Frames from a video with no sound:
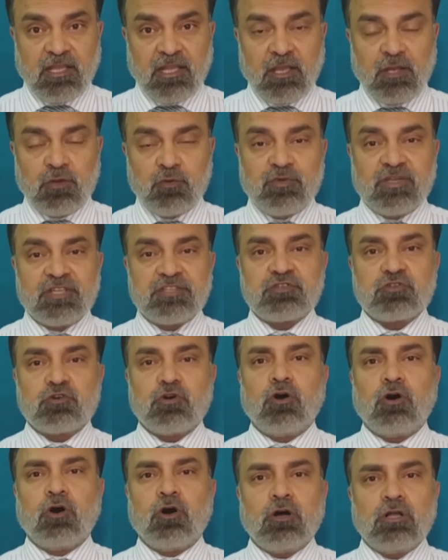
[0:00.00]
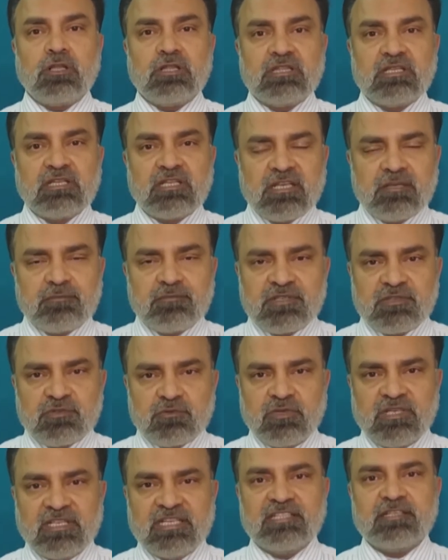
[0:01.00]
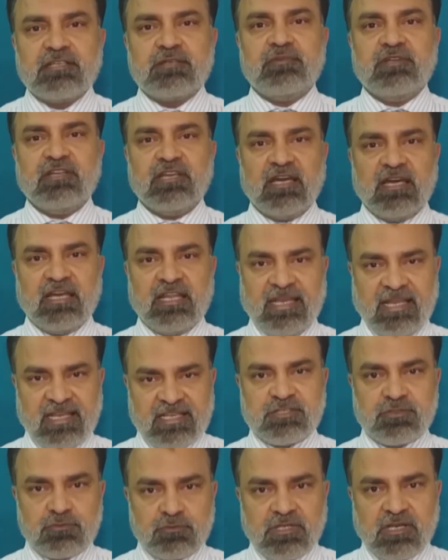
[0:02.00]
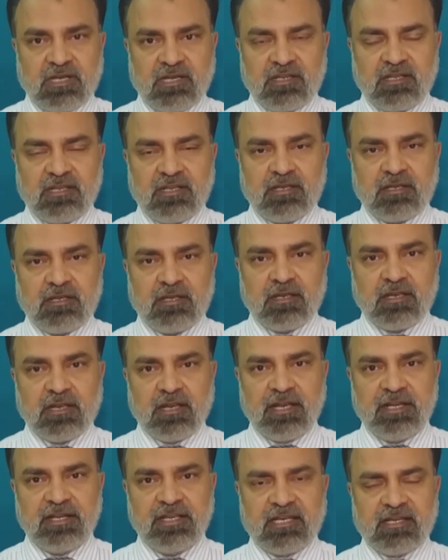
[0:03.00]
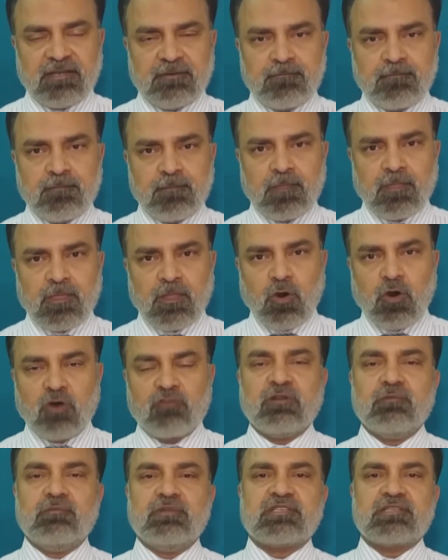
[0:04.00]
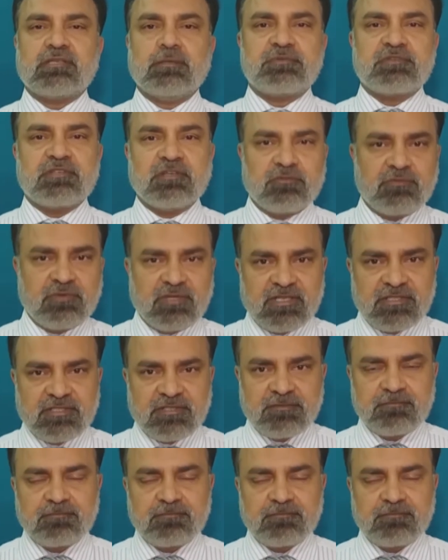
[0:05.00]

in which all the neighbors will either be annexed to the India or will be subservient.